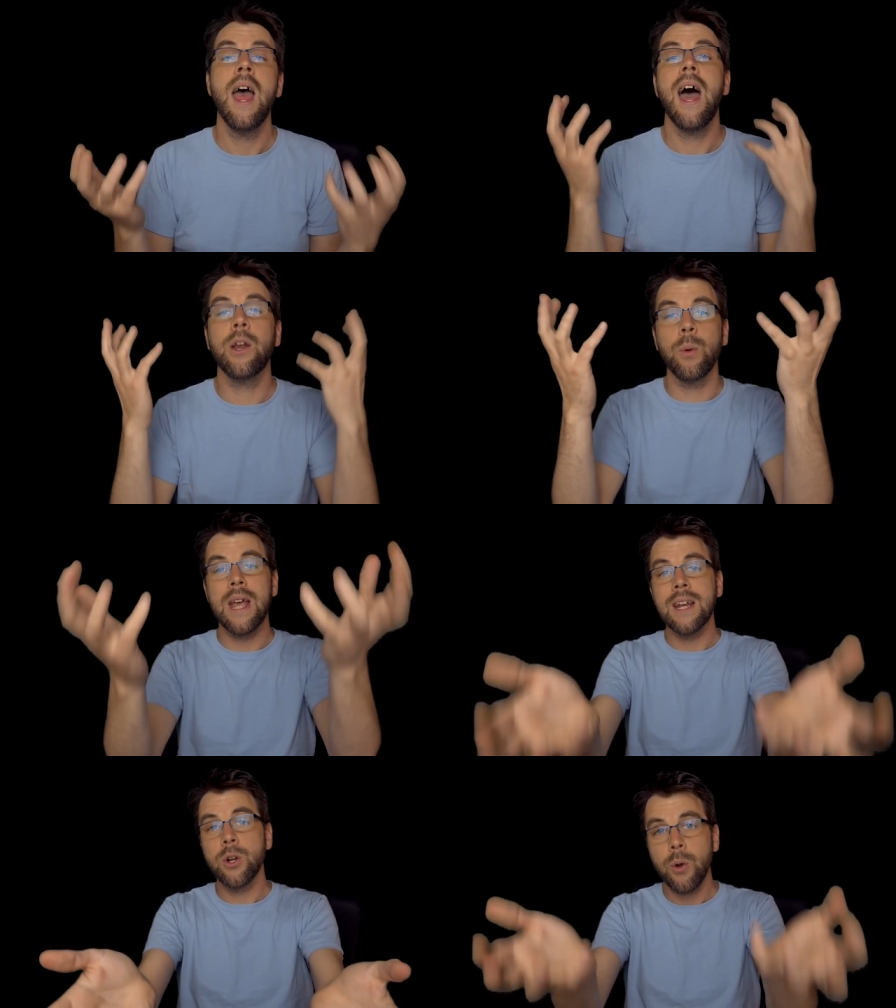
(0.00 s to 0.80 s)
How do we
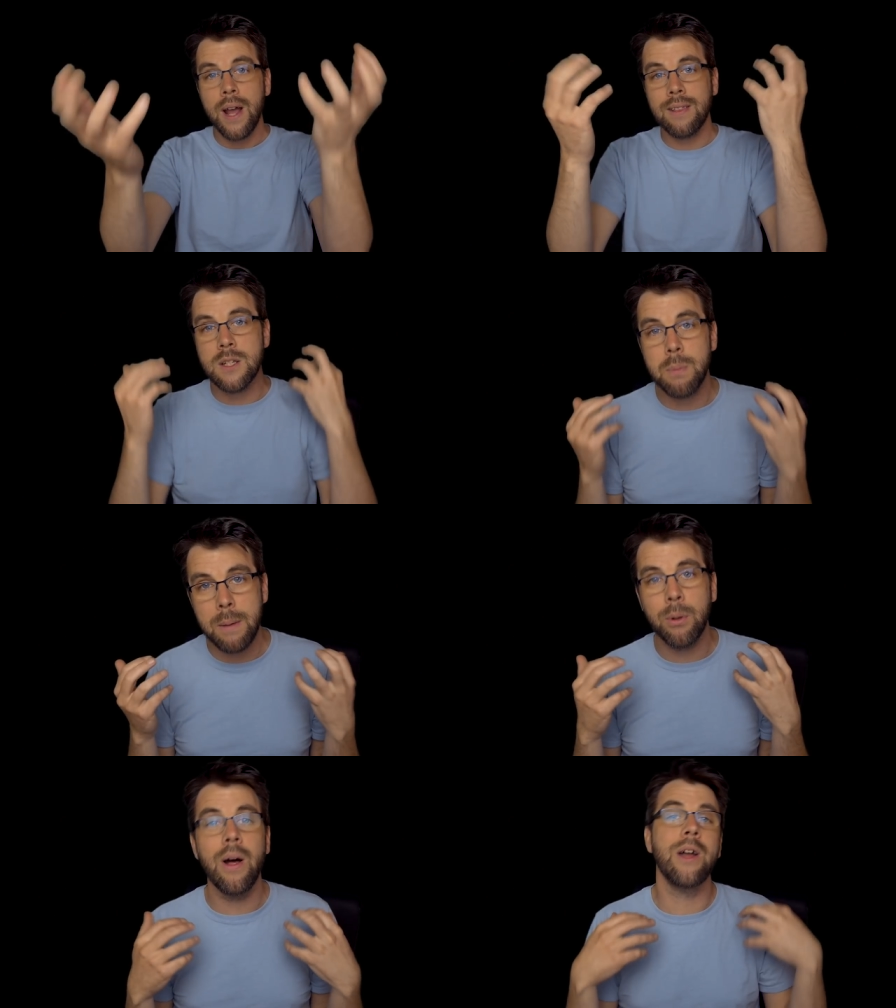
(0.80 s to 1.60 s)
integrate these
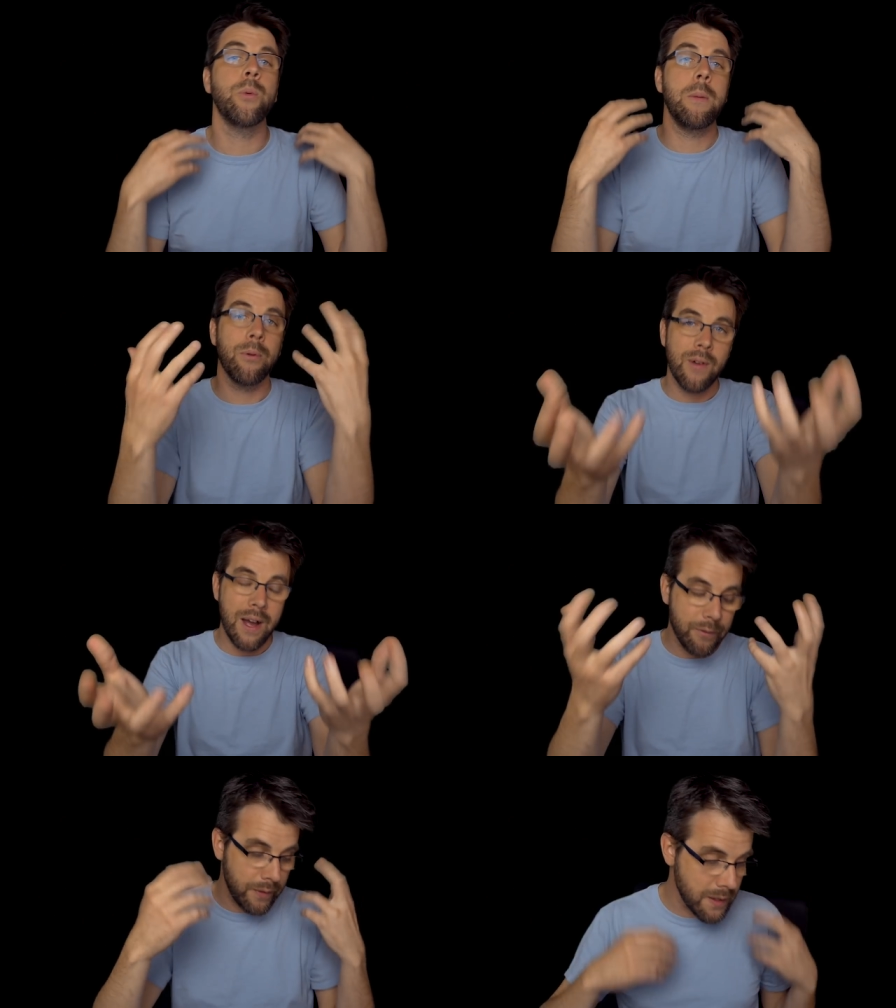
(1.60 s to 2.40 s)
people? How do we
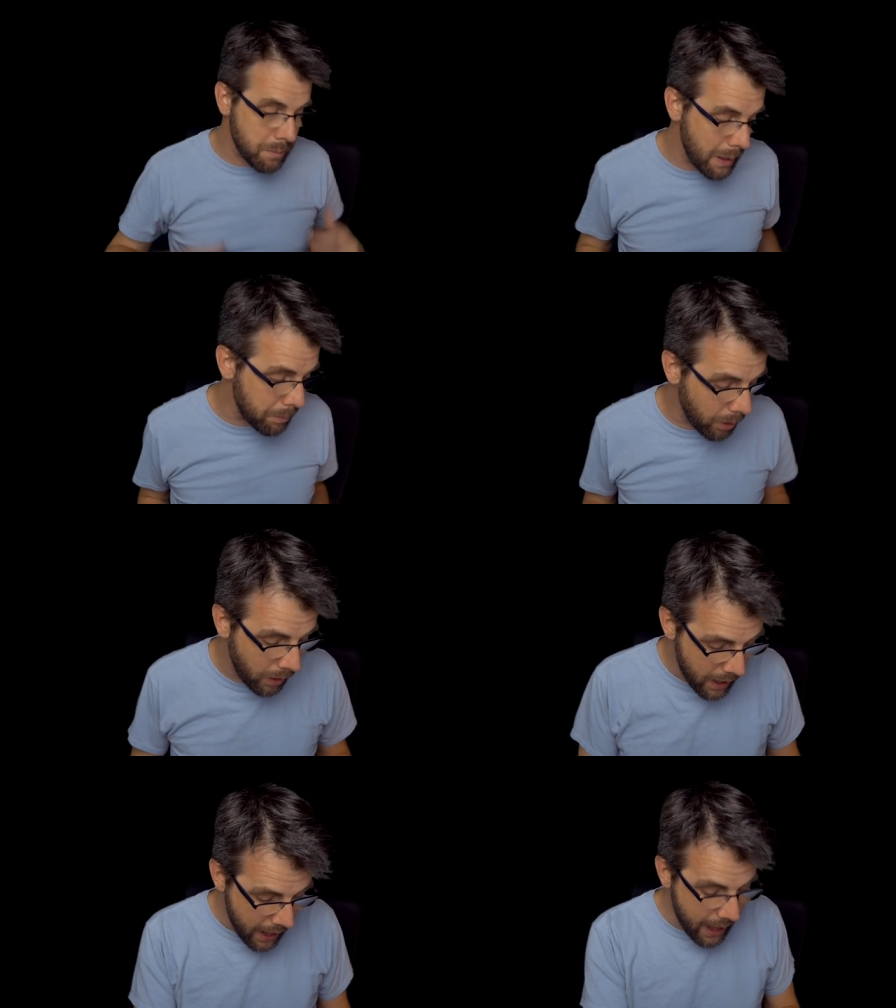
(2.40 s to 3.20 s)
provide for these people?
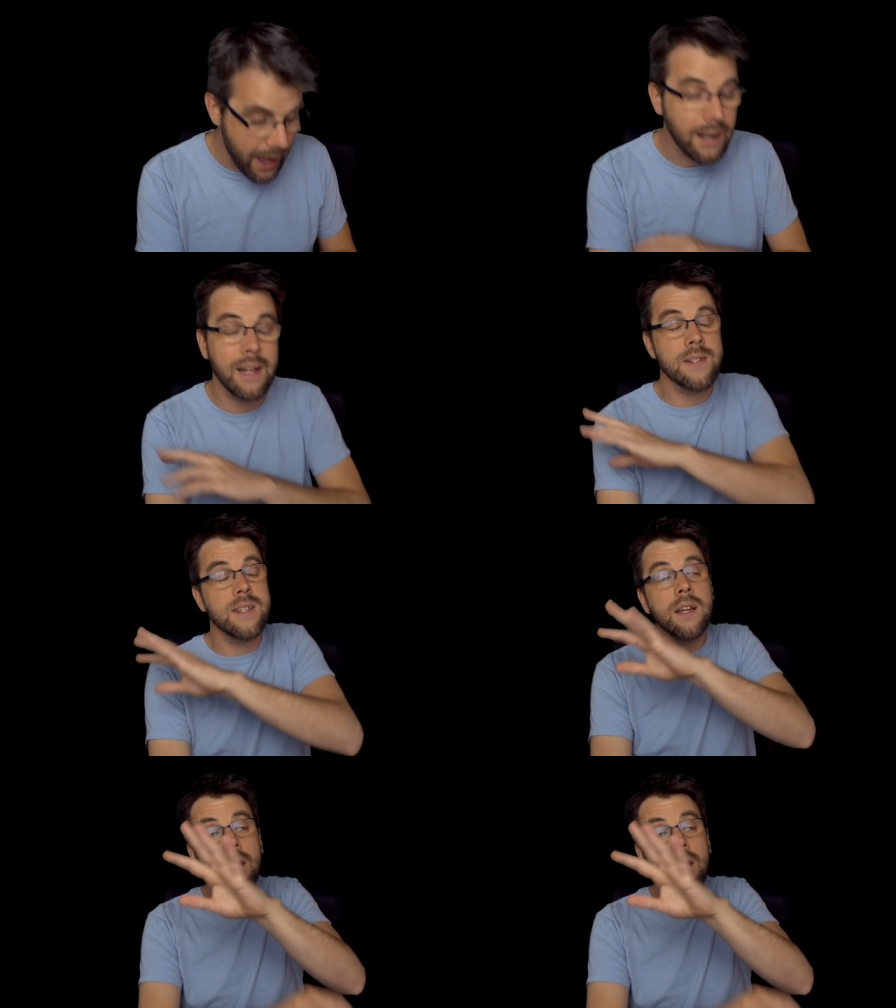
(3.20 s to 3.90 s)
And it's